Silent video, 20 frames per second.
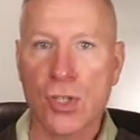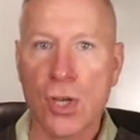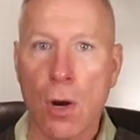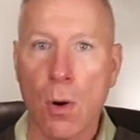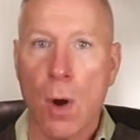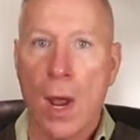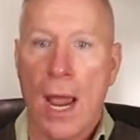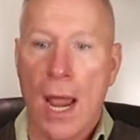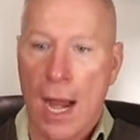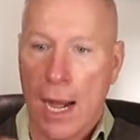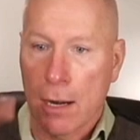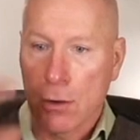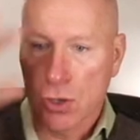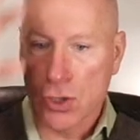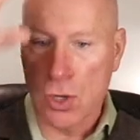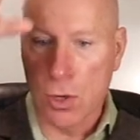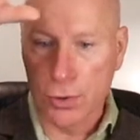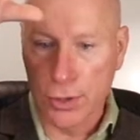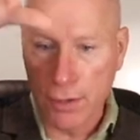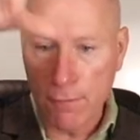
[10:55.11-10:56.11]
So air
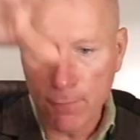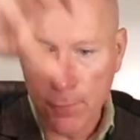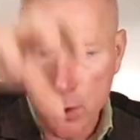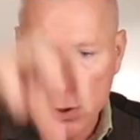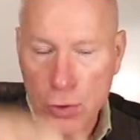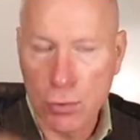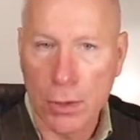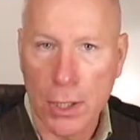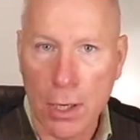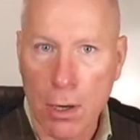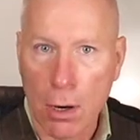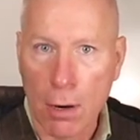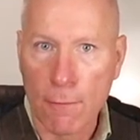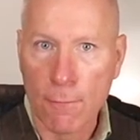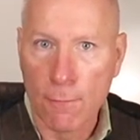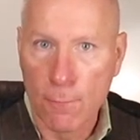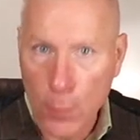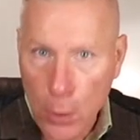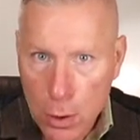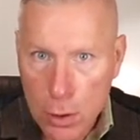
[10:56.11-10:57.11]
assault infantry are
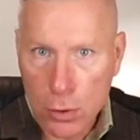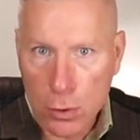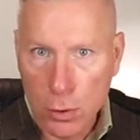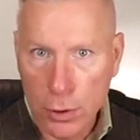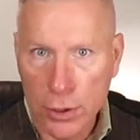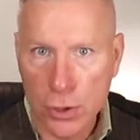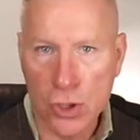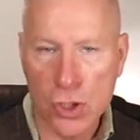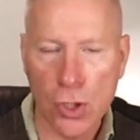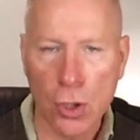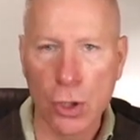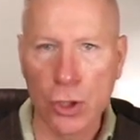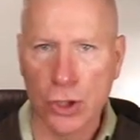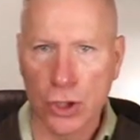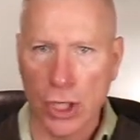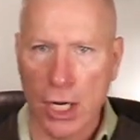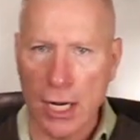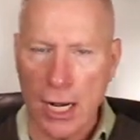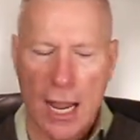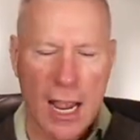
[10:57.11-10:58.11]
vertical
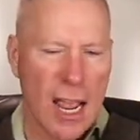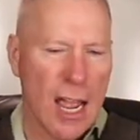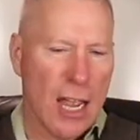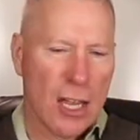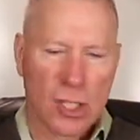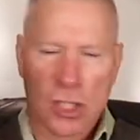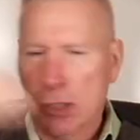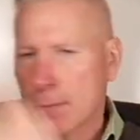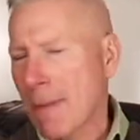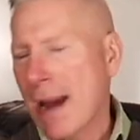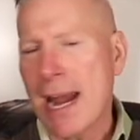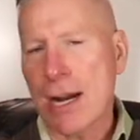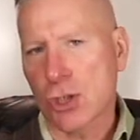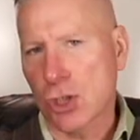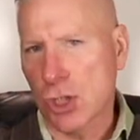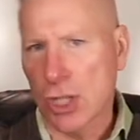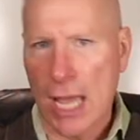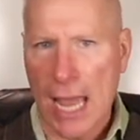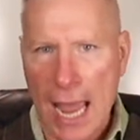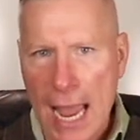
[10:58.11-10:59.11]
insertion,
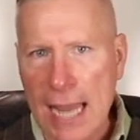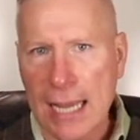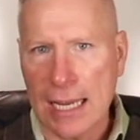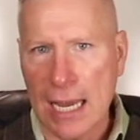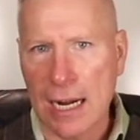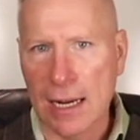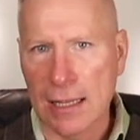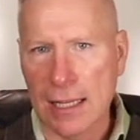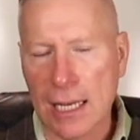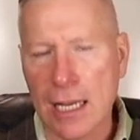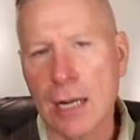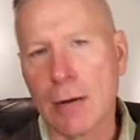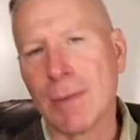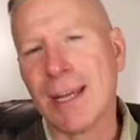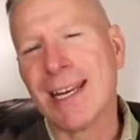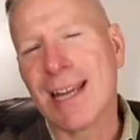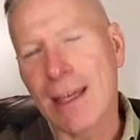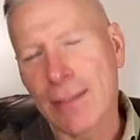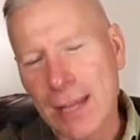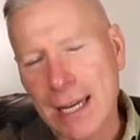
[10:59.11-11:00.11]
smash the heck out of the
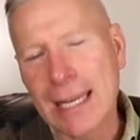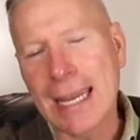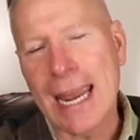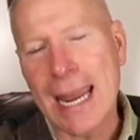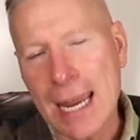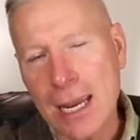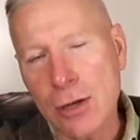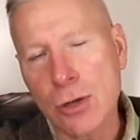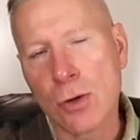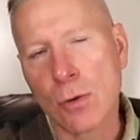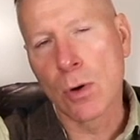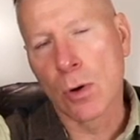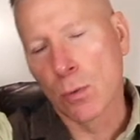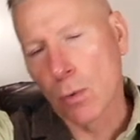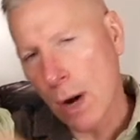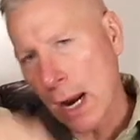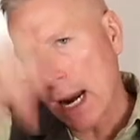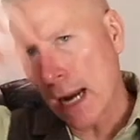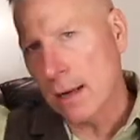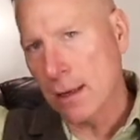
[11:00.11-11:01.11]
enemy. Now they can a
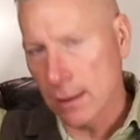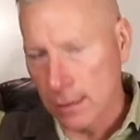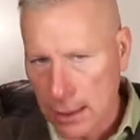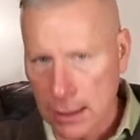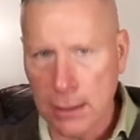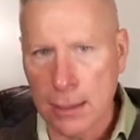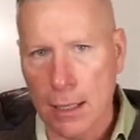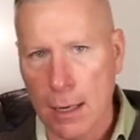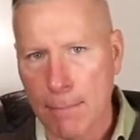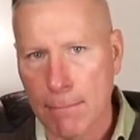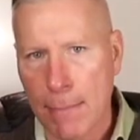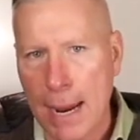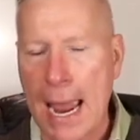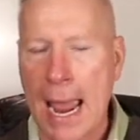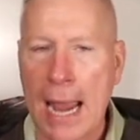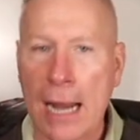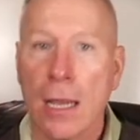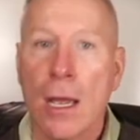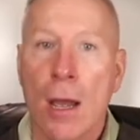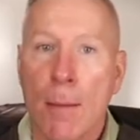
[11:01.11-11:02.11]
raid and then come
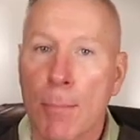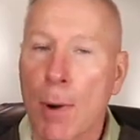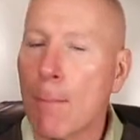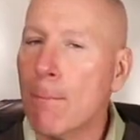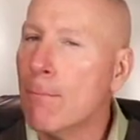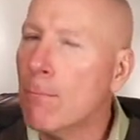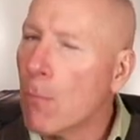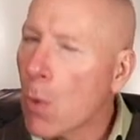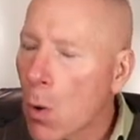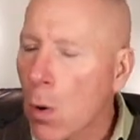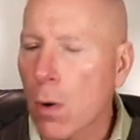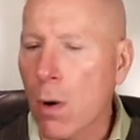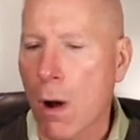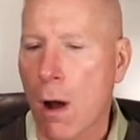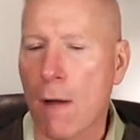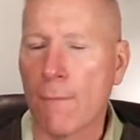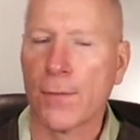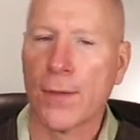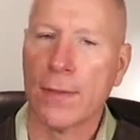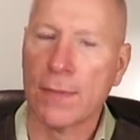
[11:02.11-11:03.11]
back, but more
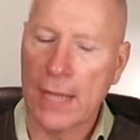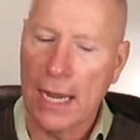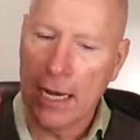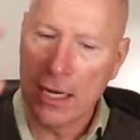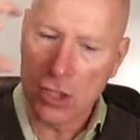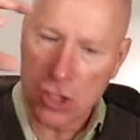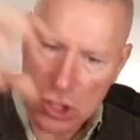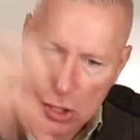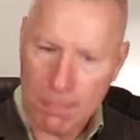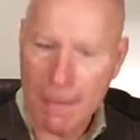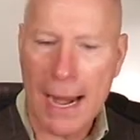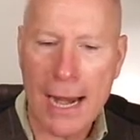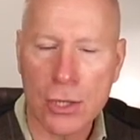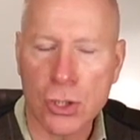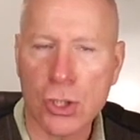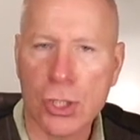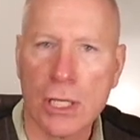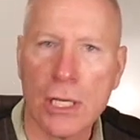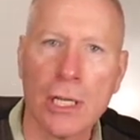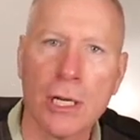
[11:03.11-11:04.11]
often they
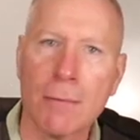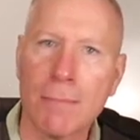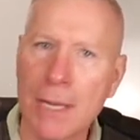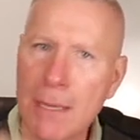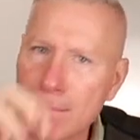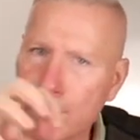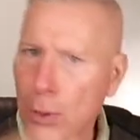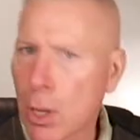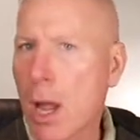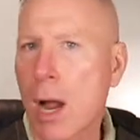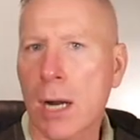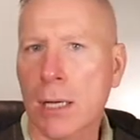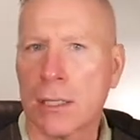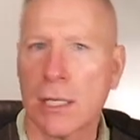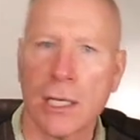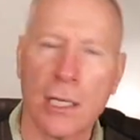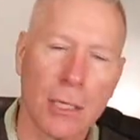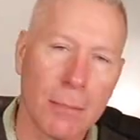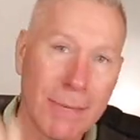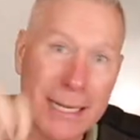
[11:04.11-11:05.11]
smash the enemy, block
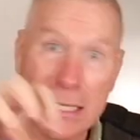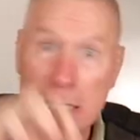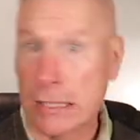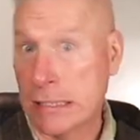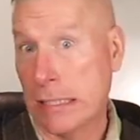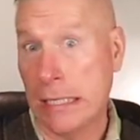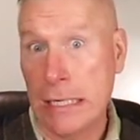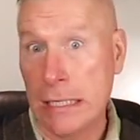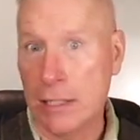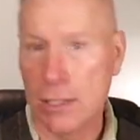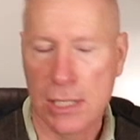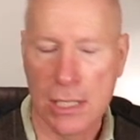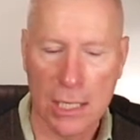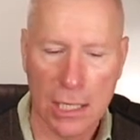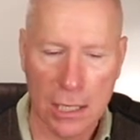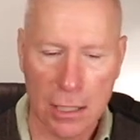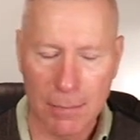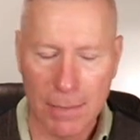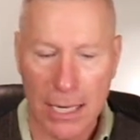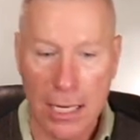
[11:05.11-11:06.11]
the enemy, seize
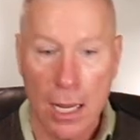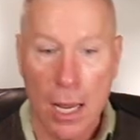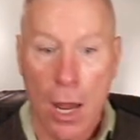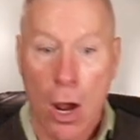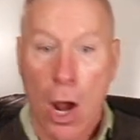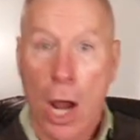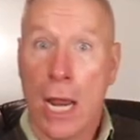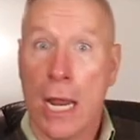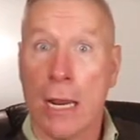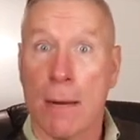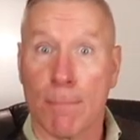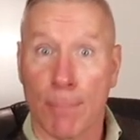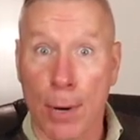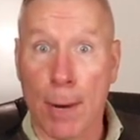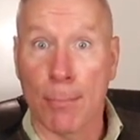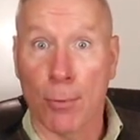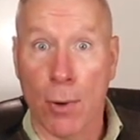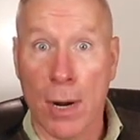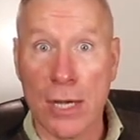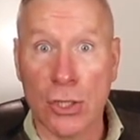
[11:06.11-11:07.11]
the enemy in
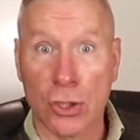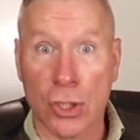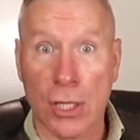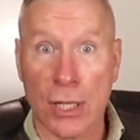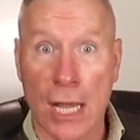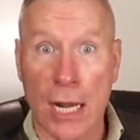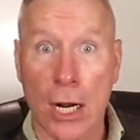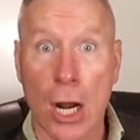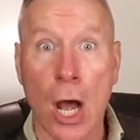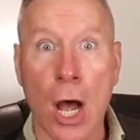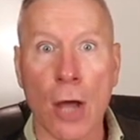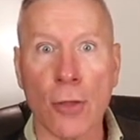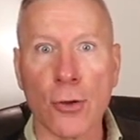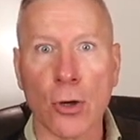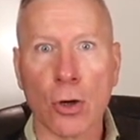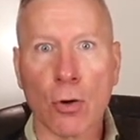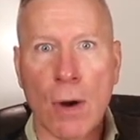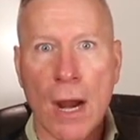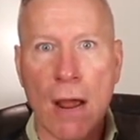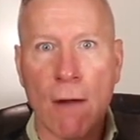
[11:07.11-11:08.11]
preparation that
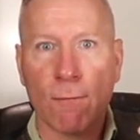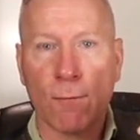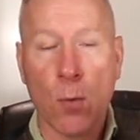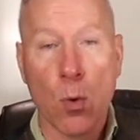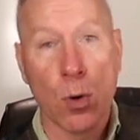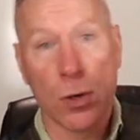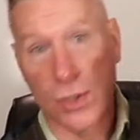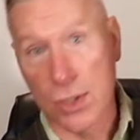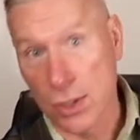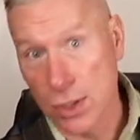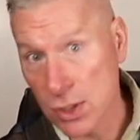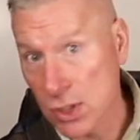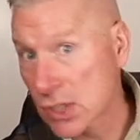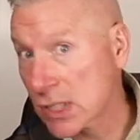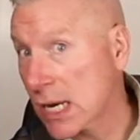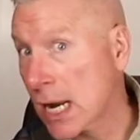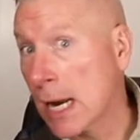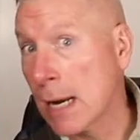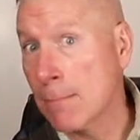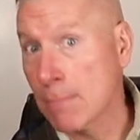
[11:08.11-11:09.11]
other ground forces,
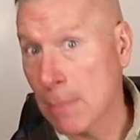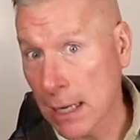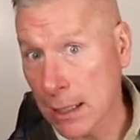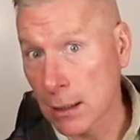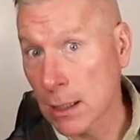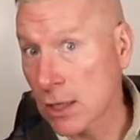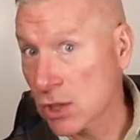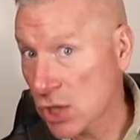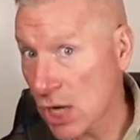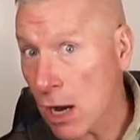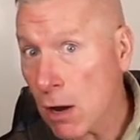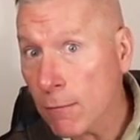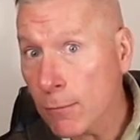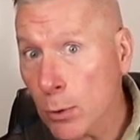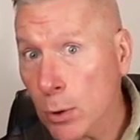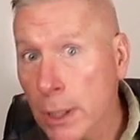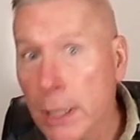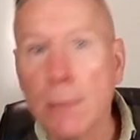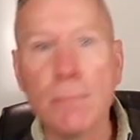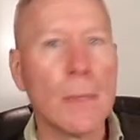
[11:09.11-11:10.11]
say mechanized
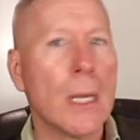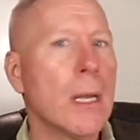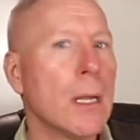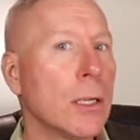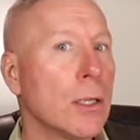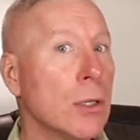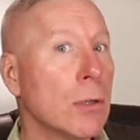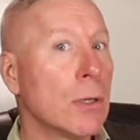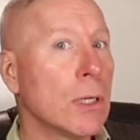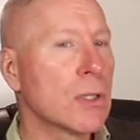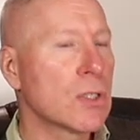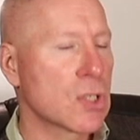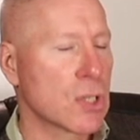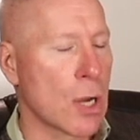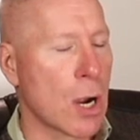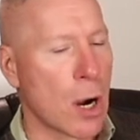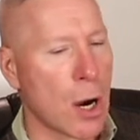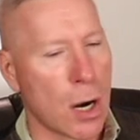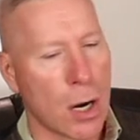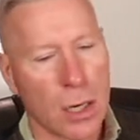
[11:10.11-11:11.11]
cavalry
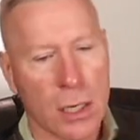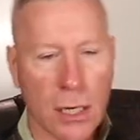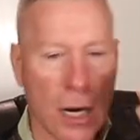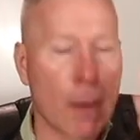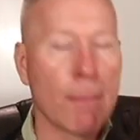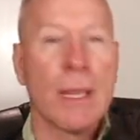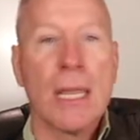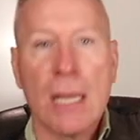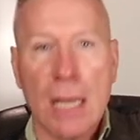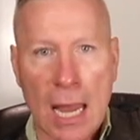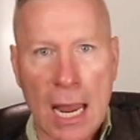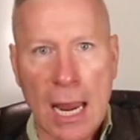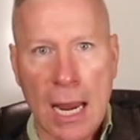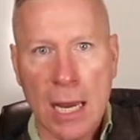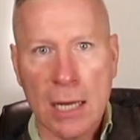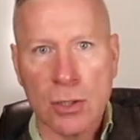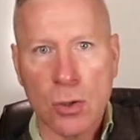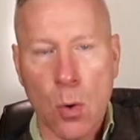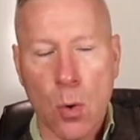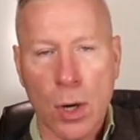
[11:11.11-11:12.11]
units, are coming
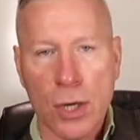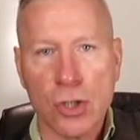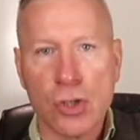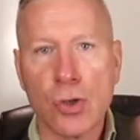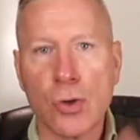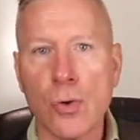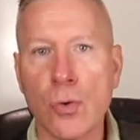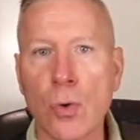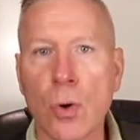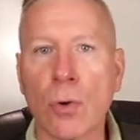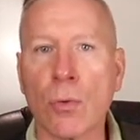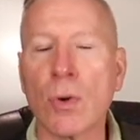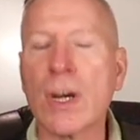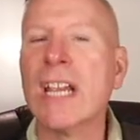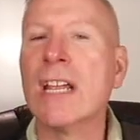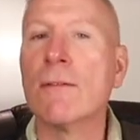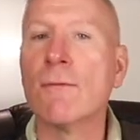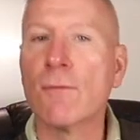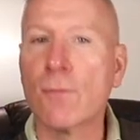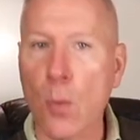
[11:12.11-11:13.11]
and going to
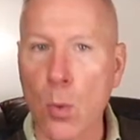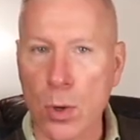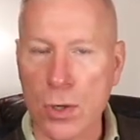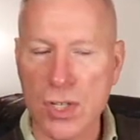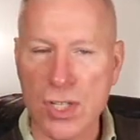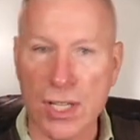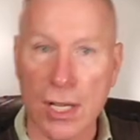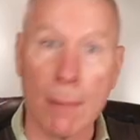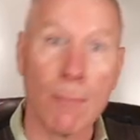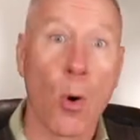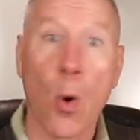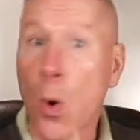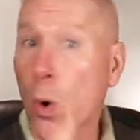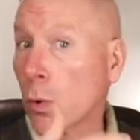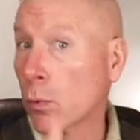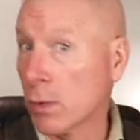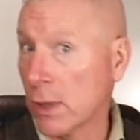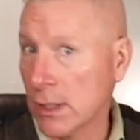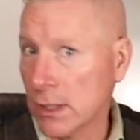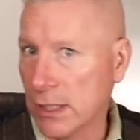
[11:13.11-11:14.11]
reinforce them
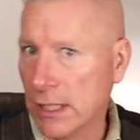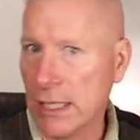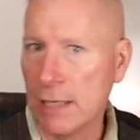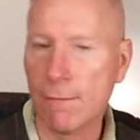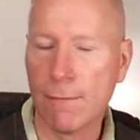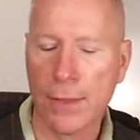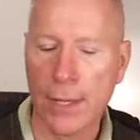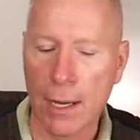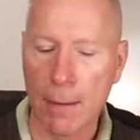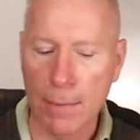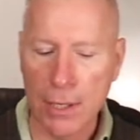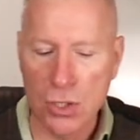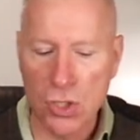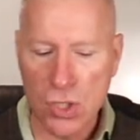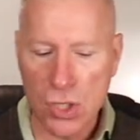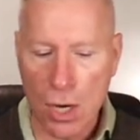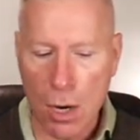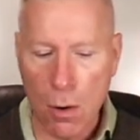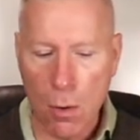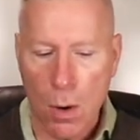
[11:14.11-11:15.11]
or relieve them. And
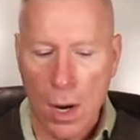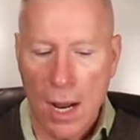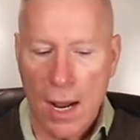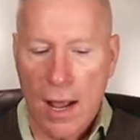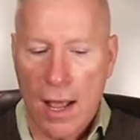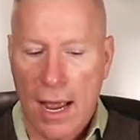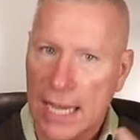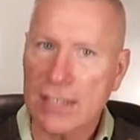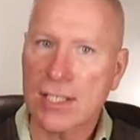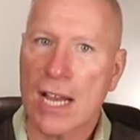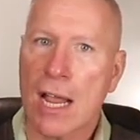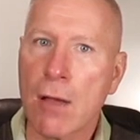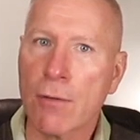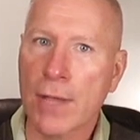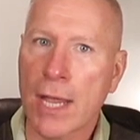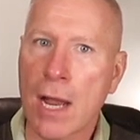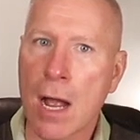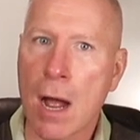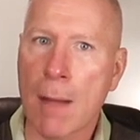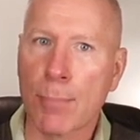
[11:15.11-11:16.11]
so that's how
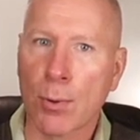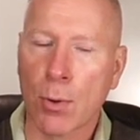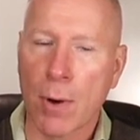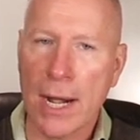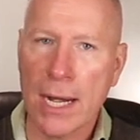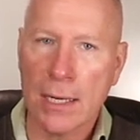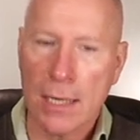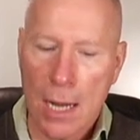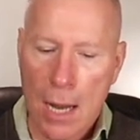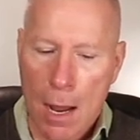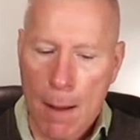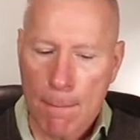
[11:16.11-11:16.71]
they operate.